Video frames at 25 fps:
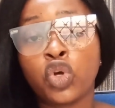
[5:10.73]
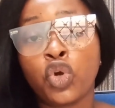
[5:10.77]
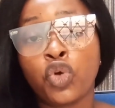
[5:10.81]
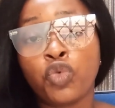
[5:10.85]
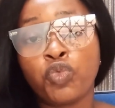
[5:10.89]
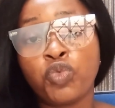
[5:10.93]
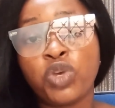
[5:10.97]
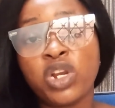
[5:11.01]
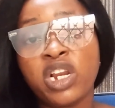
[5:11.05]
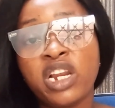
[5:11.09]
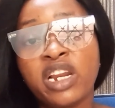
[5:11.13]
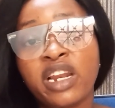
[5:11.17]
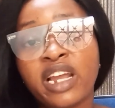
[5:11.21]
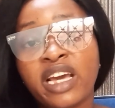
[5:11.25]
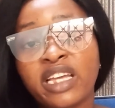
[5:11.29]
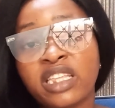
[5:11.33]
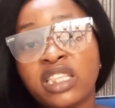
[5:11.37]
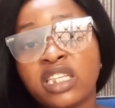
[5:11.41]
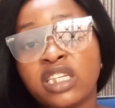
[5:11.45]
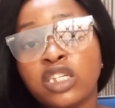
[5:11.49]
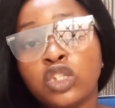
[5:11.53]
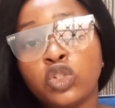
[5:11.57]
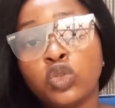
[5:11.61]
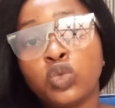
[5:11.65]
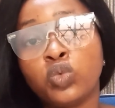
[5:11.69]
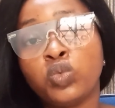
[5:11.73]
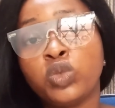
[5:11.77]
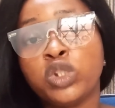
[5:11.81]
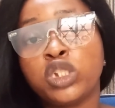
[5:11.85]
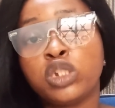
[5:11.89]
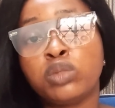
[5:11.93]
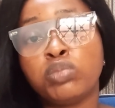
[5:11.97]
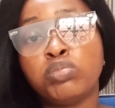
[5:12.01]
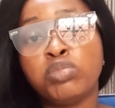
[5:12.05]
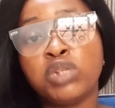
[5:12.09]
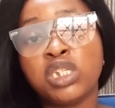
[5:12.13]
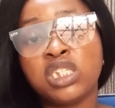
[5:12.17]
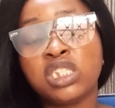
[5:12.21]
really lightening you, which
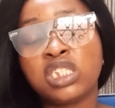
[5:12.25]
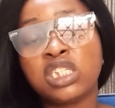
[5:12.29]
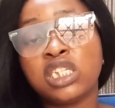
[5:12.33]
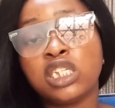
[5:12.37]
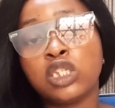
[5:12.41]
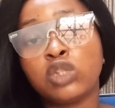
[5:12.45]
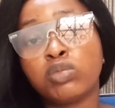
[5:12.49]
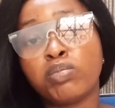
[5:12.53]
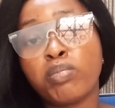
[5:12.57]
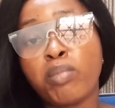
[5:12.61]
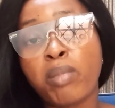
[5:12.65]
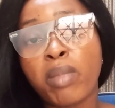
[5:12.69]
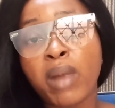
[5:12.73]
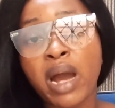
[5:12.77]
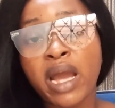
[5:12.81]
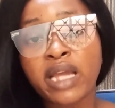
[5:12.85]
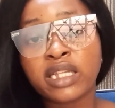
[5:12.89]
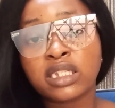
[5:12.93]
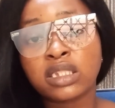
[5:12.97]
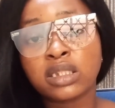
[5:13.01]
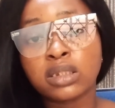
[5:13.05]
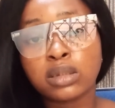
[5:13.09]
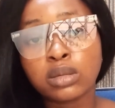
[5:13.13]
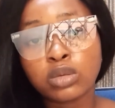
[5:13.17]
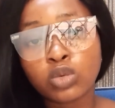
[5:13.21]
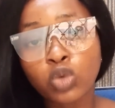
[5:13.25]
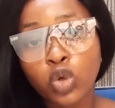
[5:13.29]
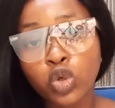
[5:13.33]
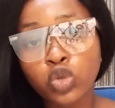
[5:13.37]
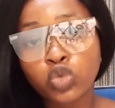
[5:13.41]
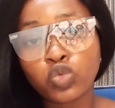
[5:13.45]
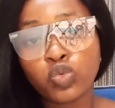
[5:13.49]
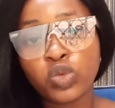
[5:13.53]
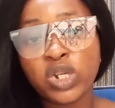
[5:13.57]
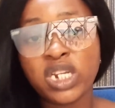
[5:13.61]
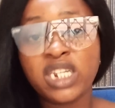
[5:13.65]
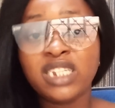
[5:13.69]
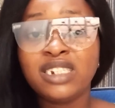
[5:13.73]
means it might not
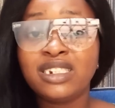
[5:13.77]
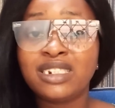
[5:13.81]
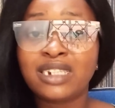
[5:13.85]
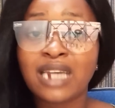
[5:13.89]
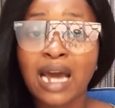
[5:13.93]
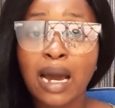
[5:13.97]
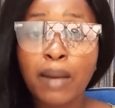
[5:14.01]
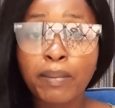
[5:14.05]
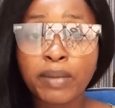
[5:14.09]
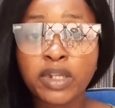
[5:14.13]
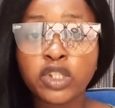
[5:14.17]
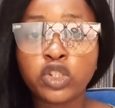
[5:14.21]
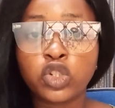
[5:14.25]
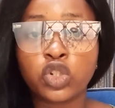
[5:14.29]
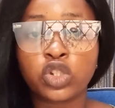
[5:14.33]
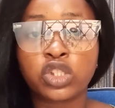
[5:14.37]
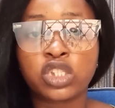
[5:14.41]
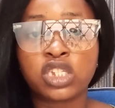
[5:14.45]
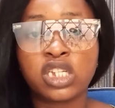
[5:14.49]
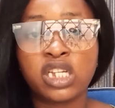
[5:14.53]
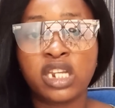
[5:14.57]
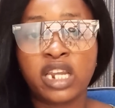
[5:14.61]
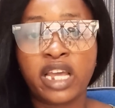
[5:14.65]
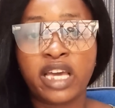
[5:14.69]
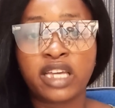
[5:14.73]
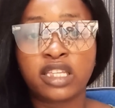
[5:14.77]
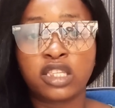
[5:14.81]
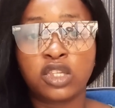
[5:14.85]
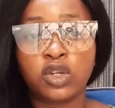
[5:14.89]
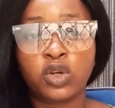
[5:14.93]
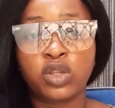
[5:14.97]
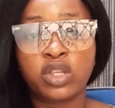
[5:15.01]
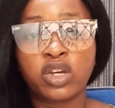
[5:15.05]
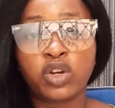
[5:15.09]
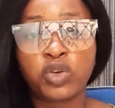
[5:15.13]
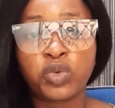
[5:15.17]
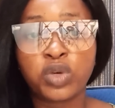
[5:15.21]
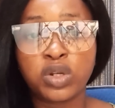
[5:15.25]
really damage your skin like the
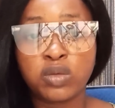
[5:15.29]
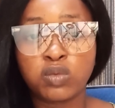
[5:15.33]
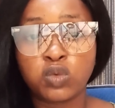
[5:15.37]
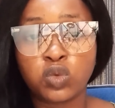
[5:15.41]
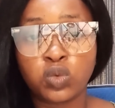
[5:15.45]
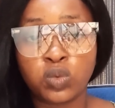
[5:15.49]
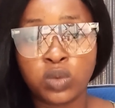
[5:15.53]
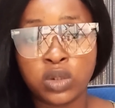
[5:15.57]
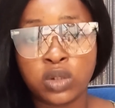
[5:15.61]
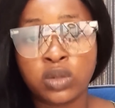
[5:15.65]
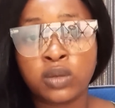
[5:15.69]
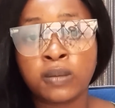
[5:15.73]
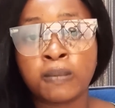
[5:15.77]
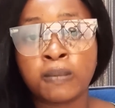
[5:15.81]
other things will.